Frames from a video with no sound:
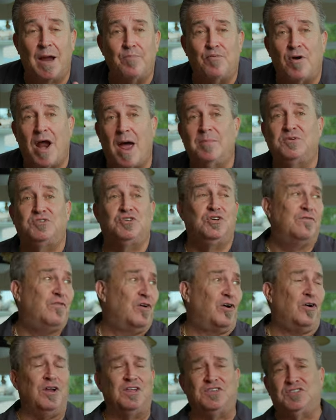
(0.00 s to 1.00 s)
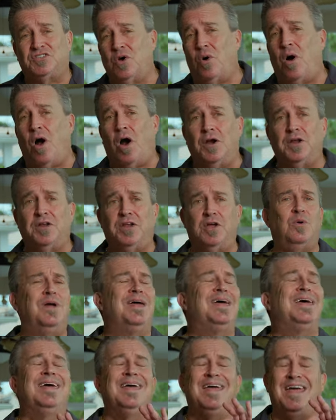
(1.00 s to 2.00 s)
I promise you, you've heard it's so hard to do.
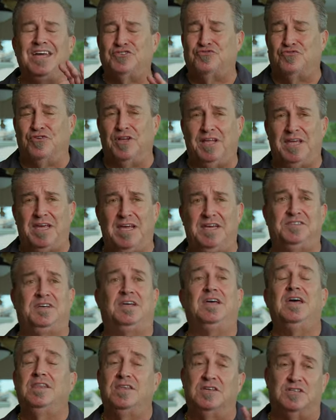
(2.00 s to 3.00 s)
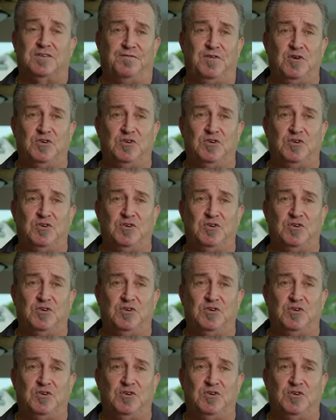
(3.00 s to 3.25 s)
It's really easy. There's a